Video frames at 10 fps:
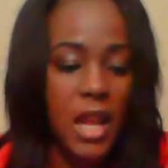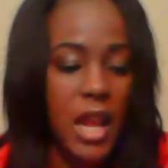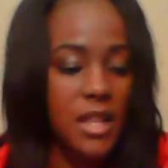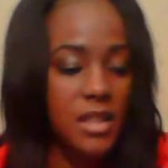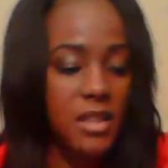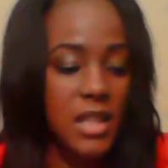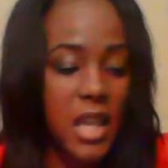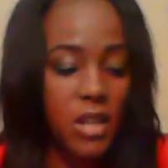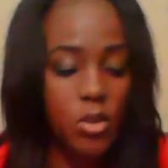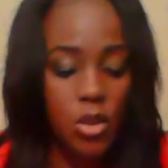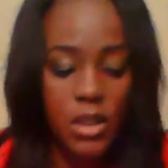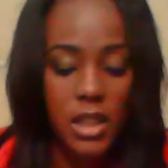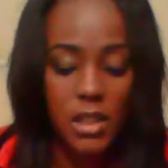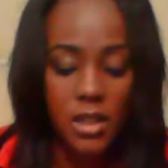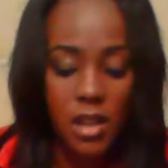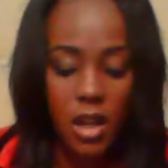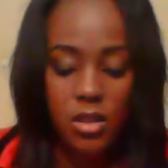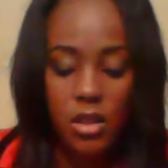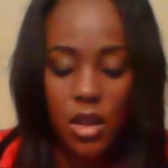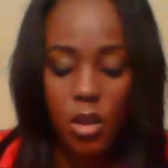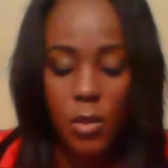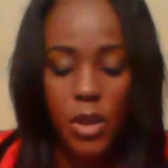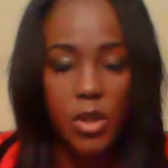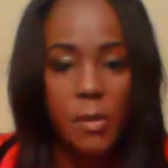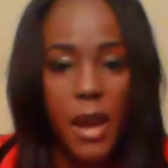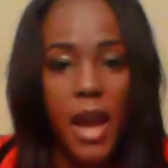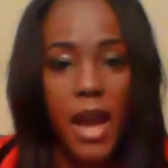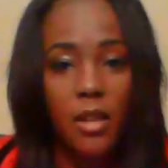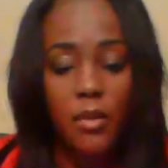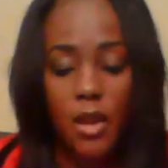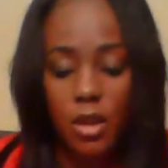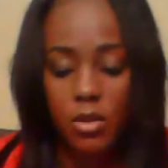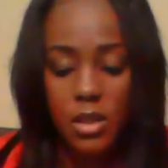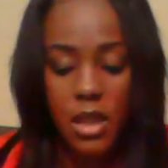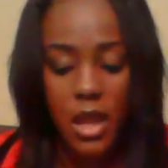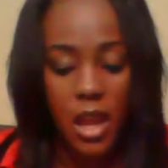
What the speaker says: It has 10 tortillas in there, so I normally use about 8 of those,